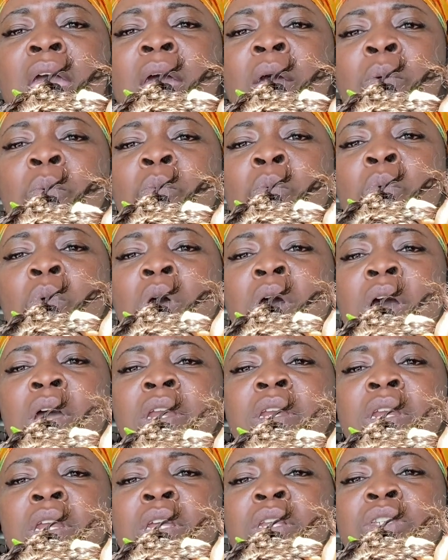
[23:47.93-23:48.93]

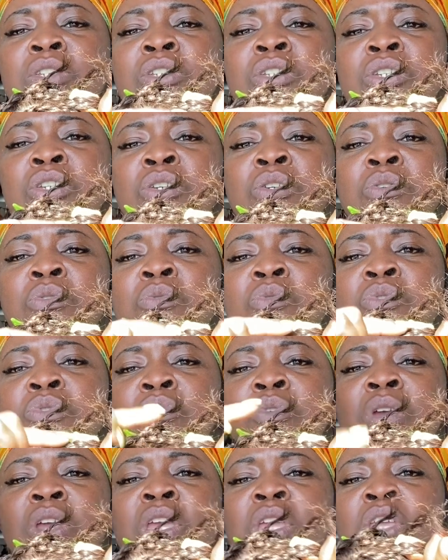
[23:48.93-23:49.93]
One, two,
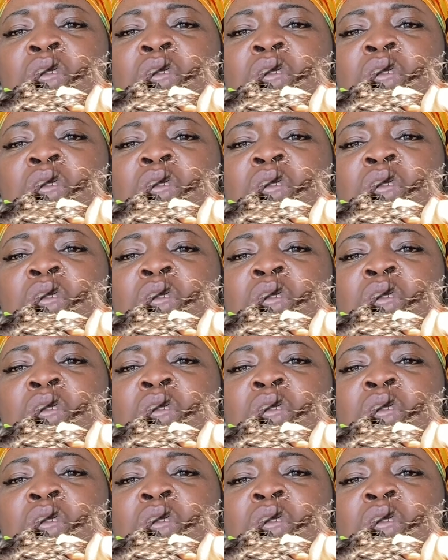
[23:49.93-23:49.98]
three.